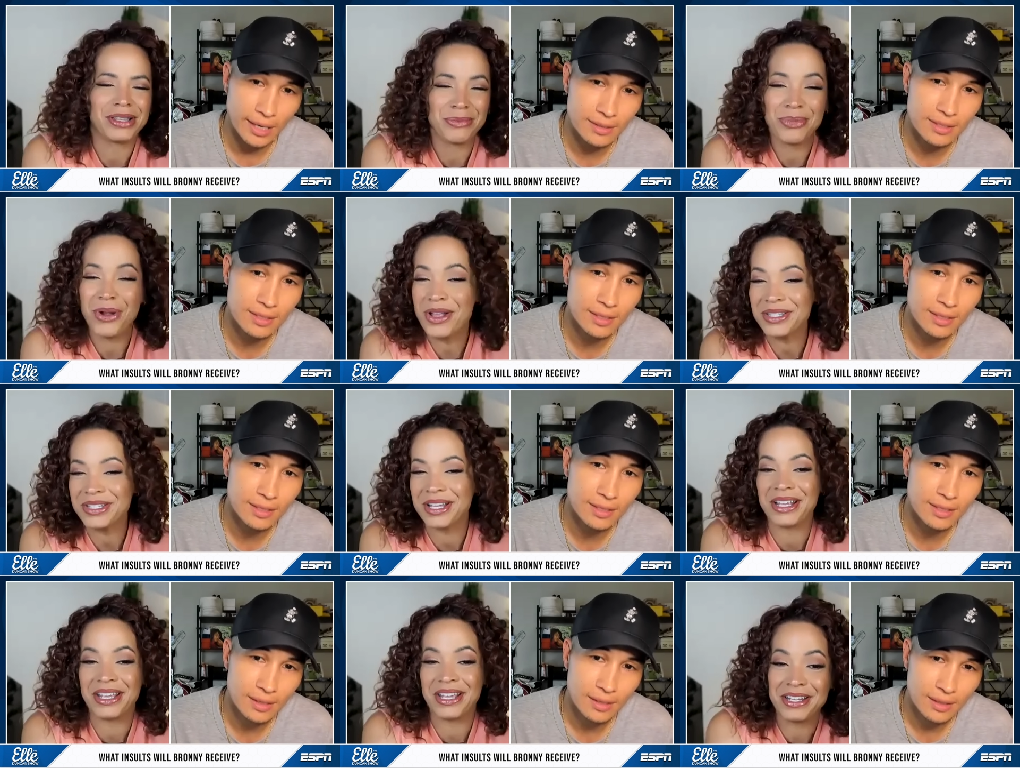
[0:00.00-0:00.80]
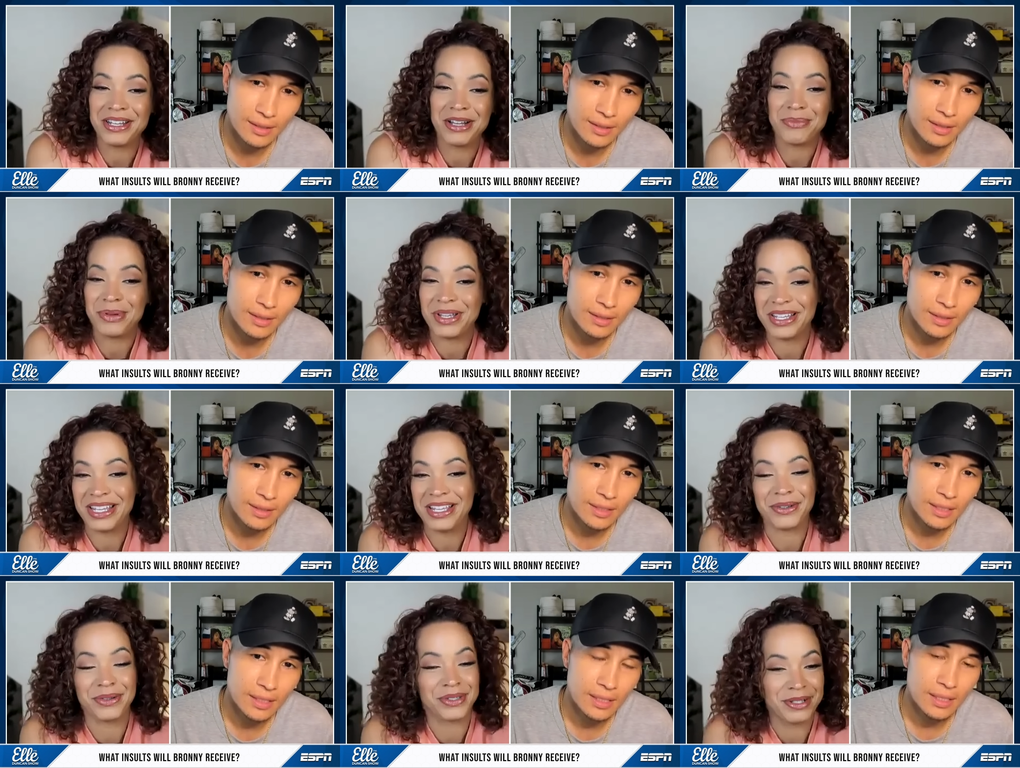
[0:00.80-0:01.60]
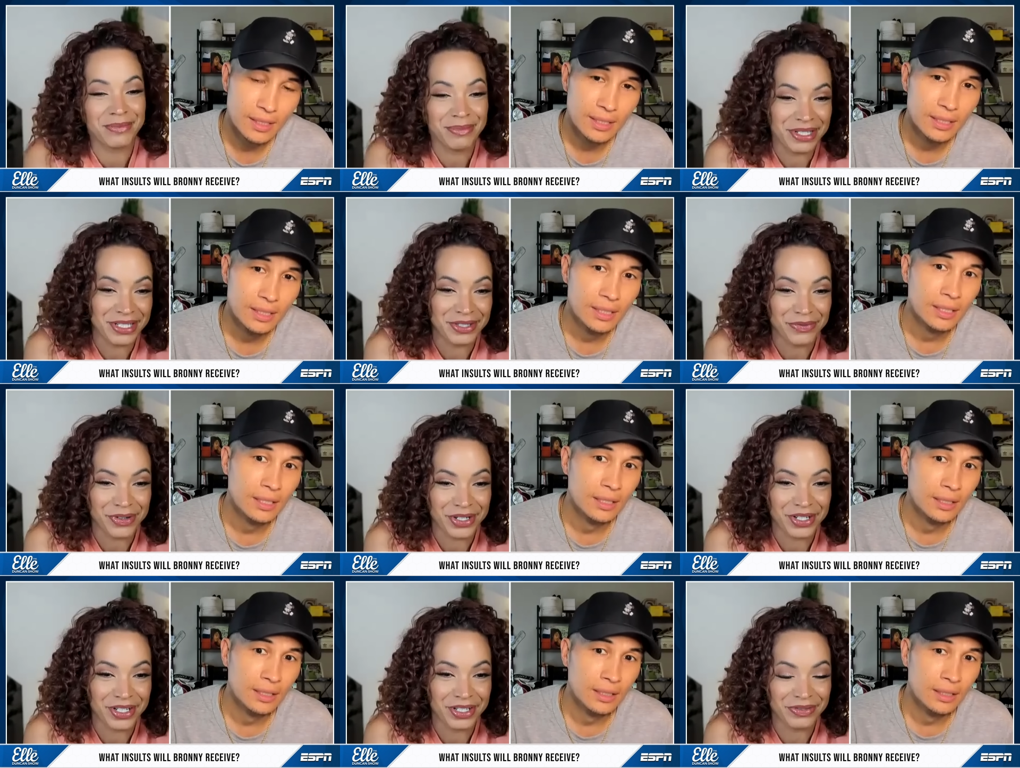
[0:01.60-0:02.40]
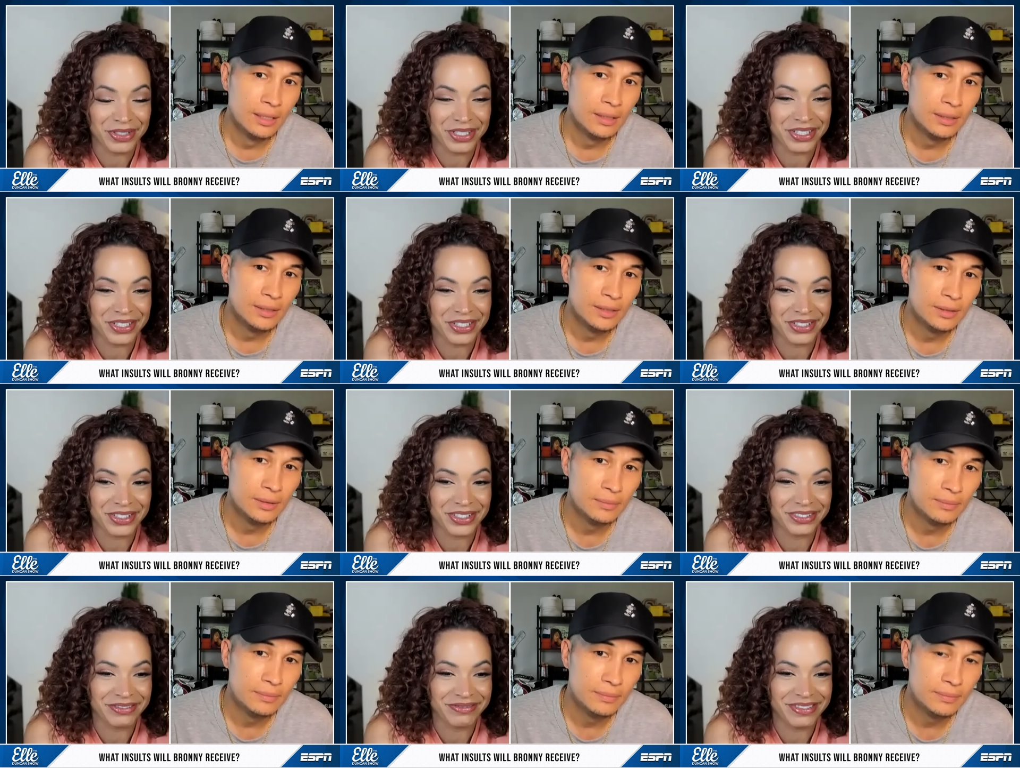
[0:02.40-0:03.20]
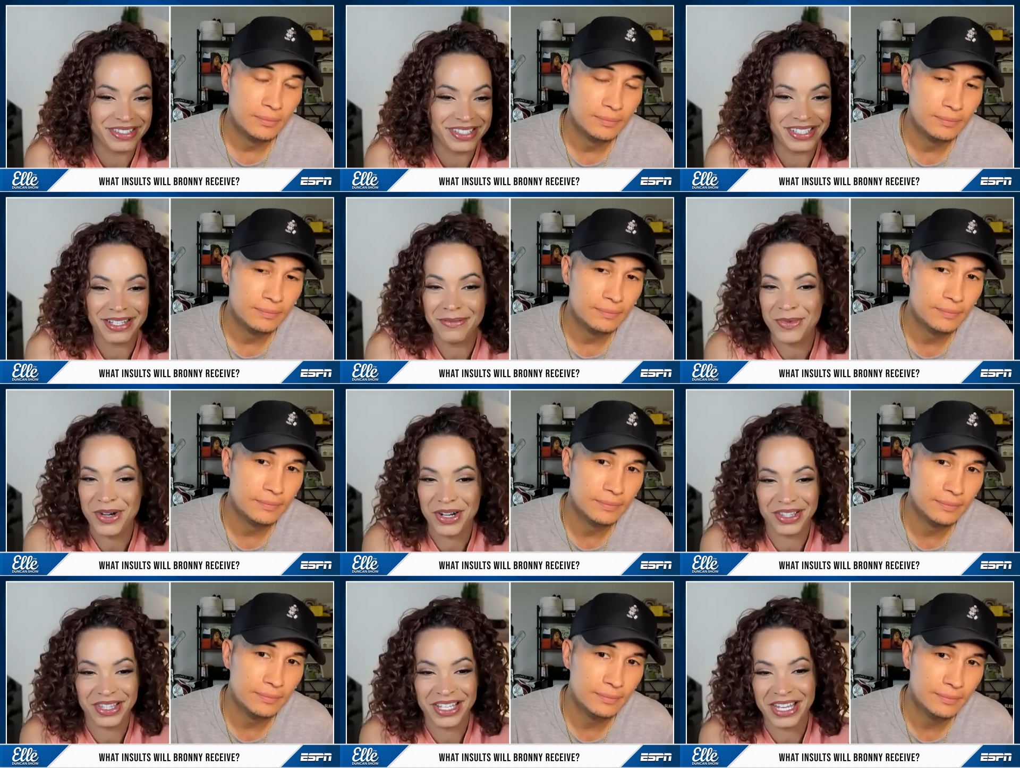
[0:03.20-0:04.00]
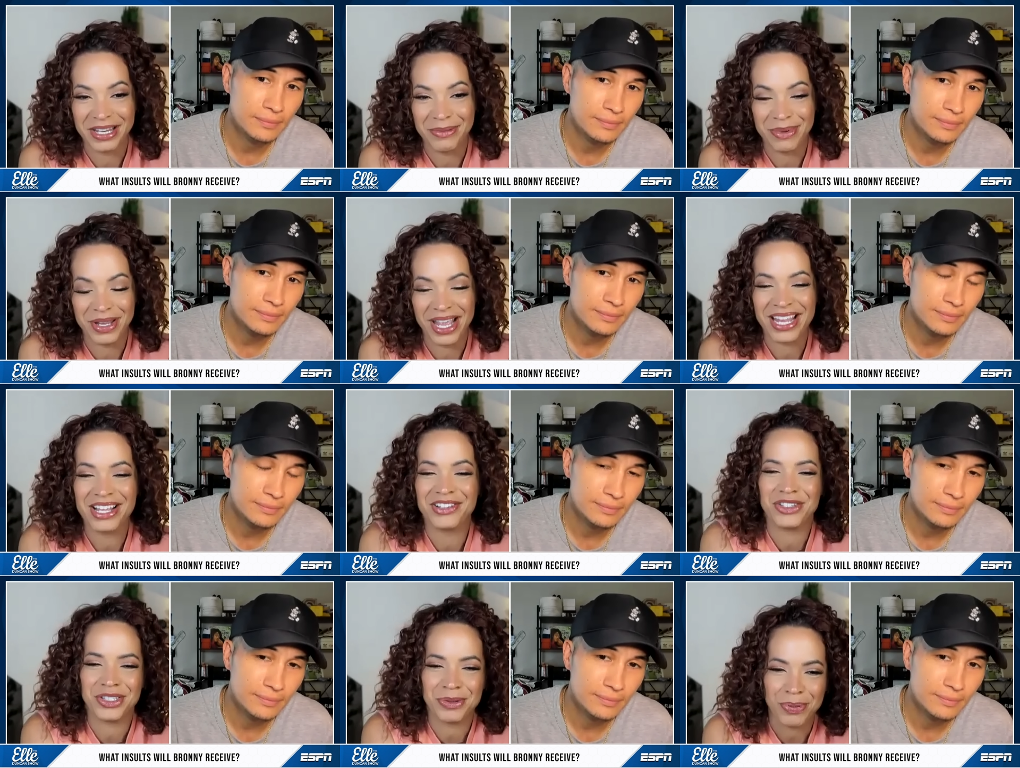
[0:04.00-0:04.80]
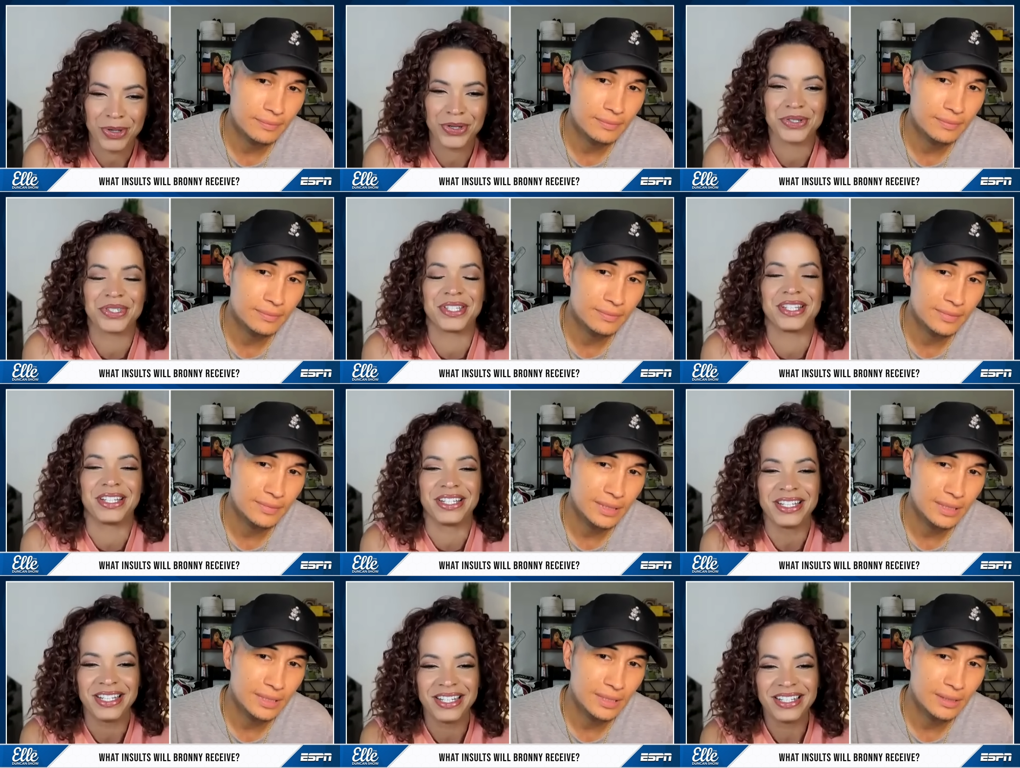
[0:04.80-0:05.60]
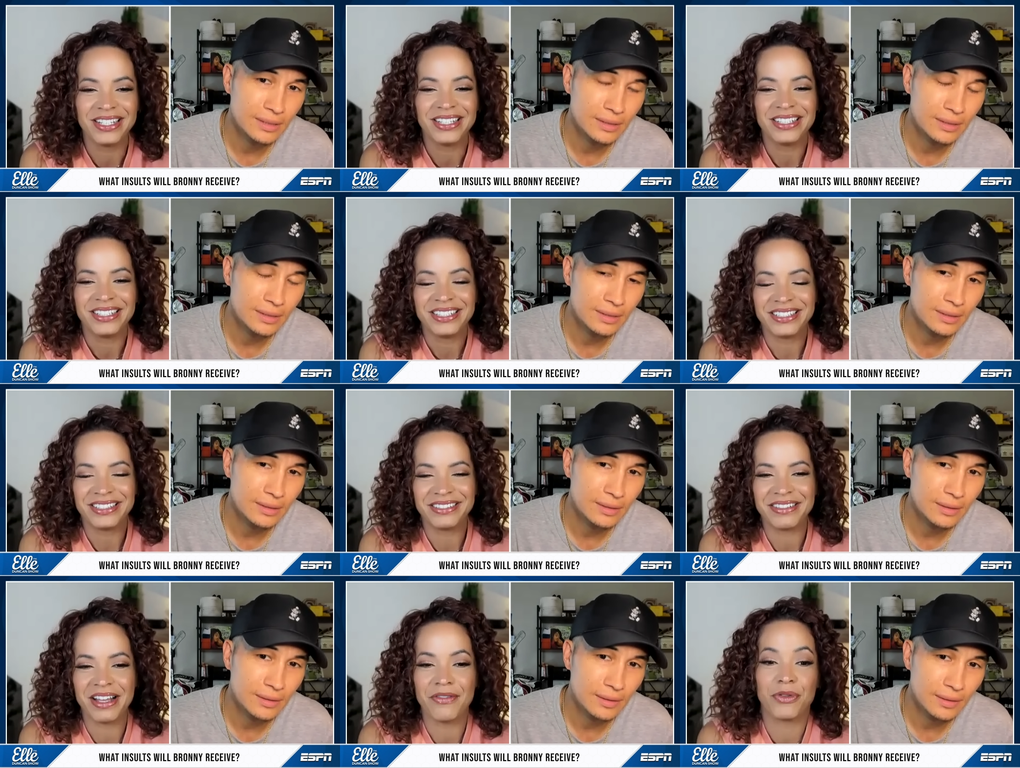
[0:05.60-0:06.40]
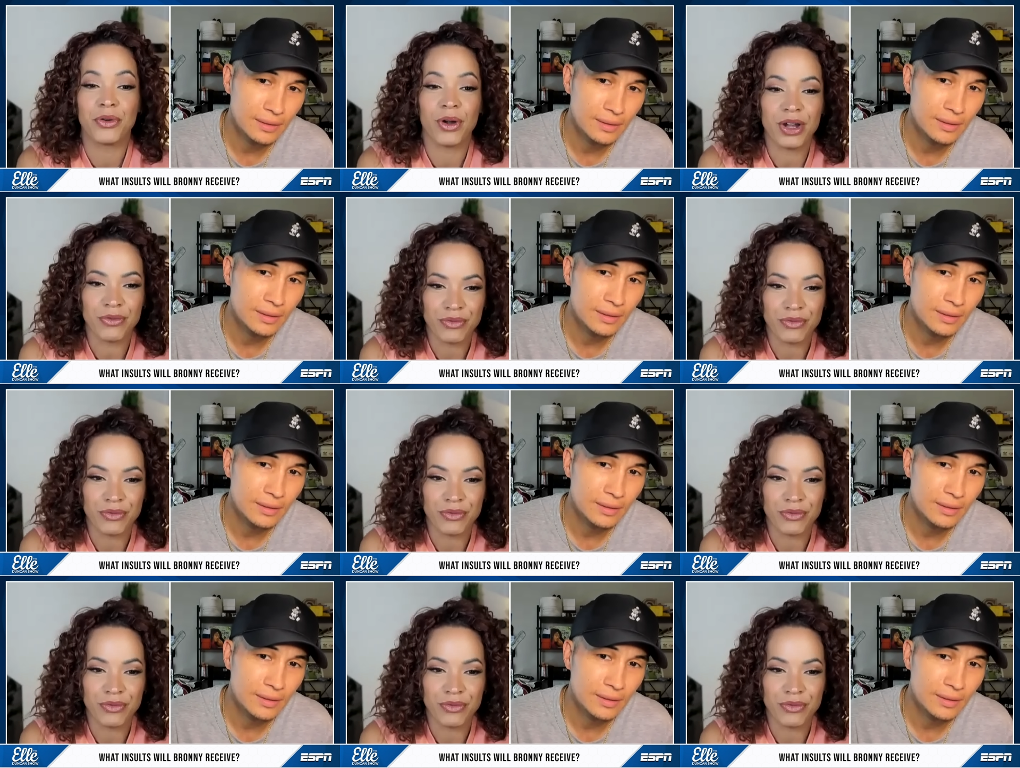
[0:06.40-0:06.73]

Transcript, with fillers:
Speaker 1: like LeBron's going to end up in either somebody's front office or somewhere in the NBA. He's just a person of great